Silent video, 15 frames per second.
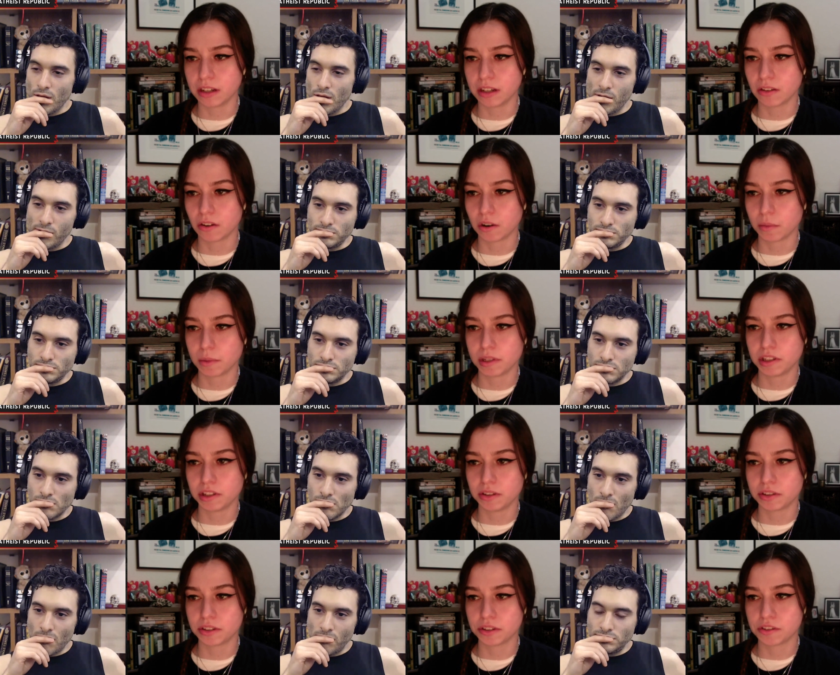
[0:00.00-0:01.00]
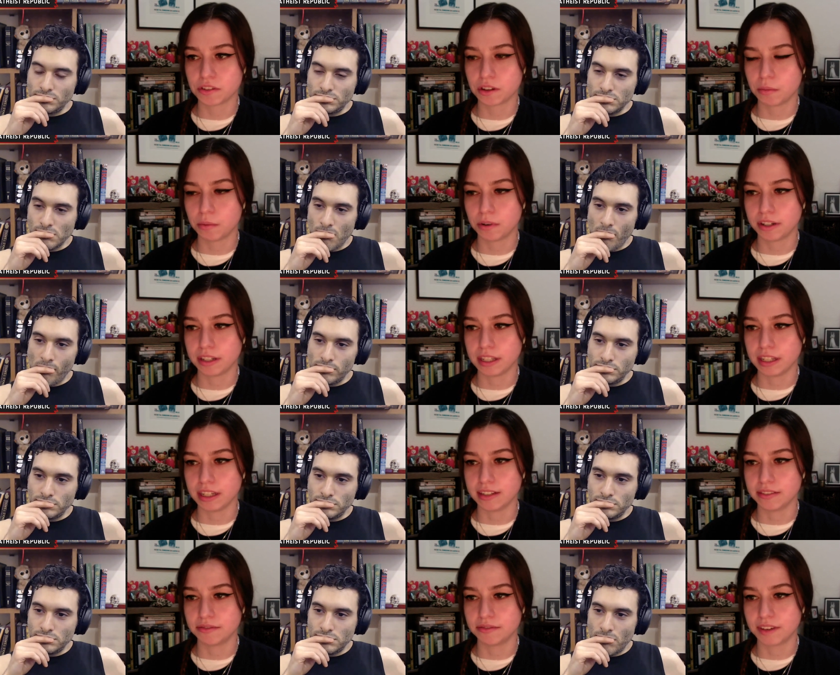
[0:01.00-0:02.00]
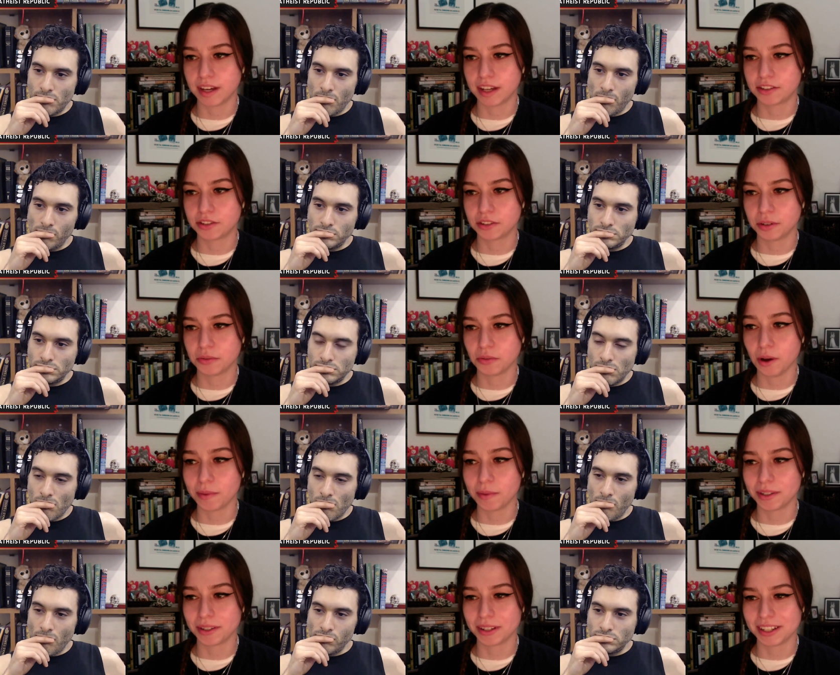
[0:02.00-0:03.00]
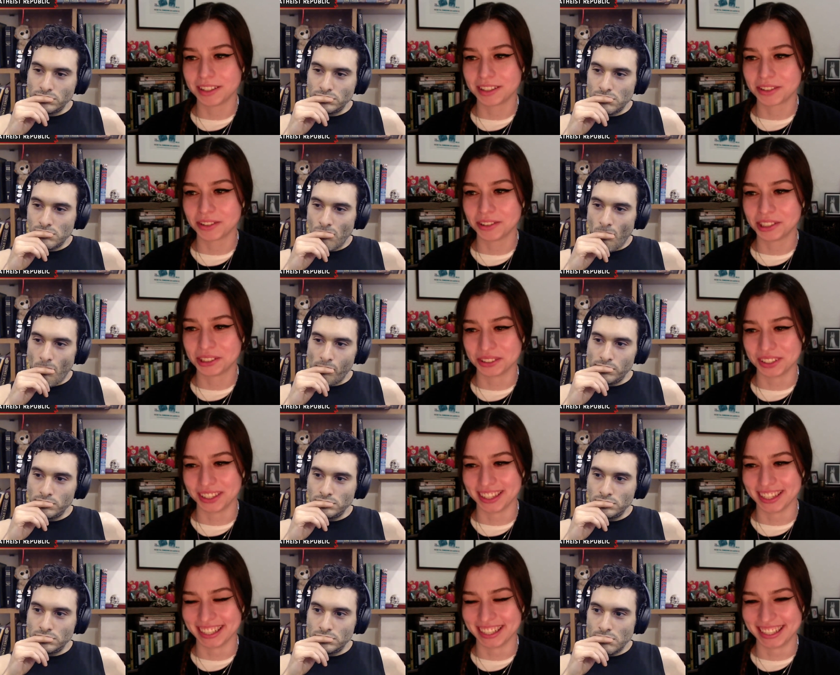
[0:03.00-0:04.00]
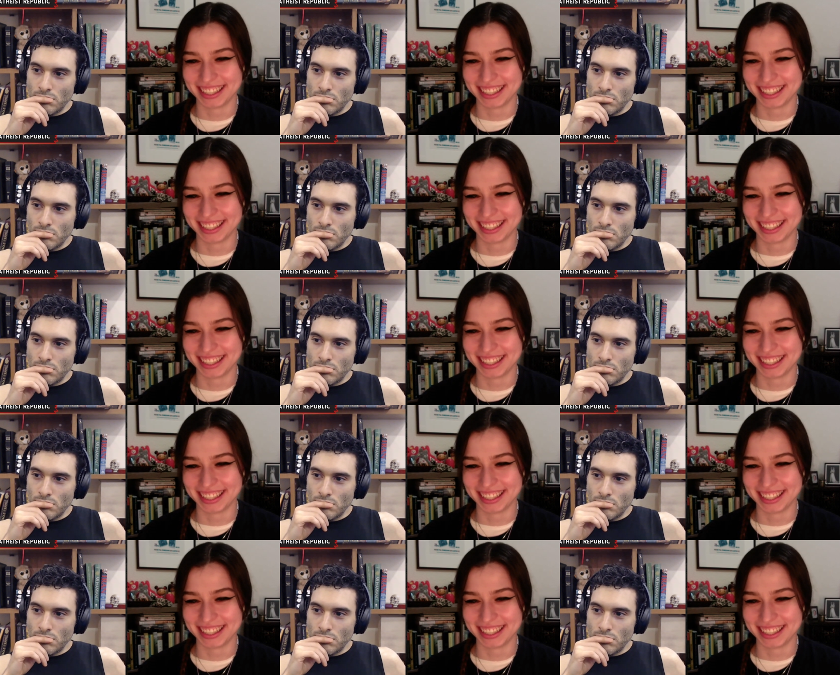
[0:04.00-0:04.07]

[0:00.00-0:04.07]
Speaker 1: Armin, do you still celebrate Eid and fast during Ramadan as a cultural thing?